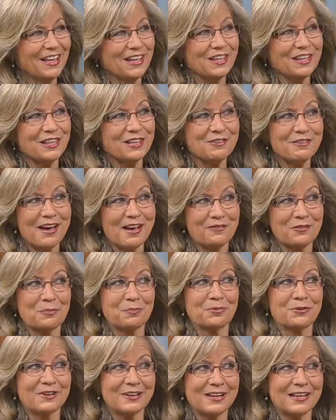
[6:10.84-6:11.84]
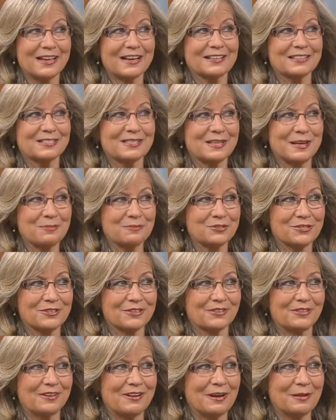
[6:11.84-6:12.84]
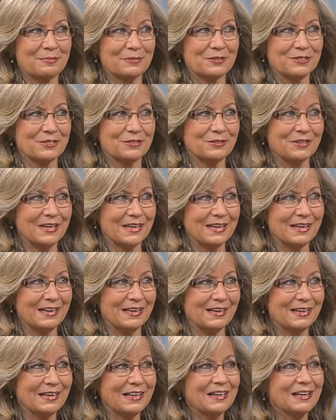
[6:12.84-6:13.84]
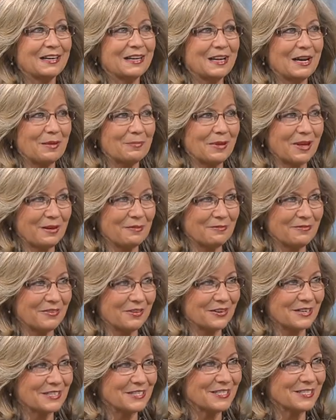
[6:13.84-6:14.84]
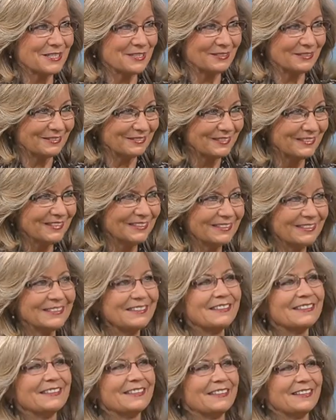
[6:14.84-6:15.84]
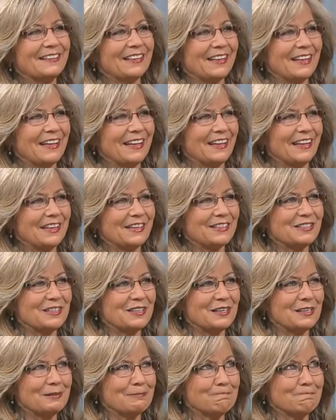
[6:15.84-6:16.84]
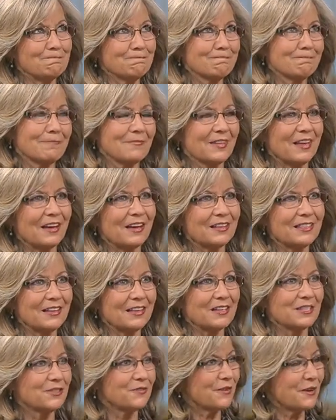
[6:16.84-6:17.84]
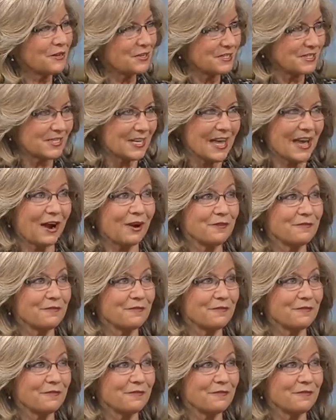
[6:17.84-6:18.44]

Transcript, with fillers: You have a pretty exceptional opportunity mm-hmm. coming up very soon. Yes. And um, I think it's fair to say our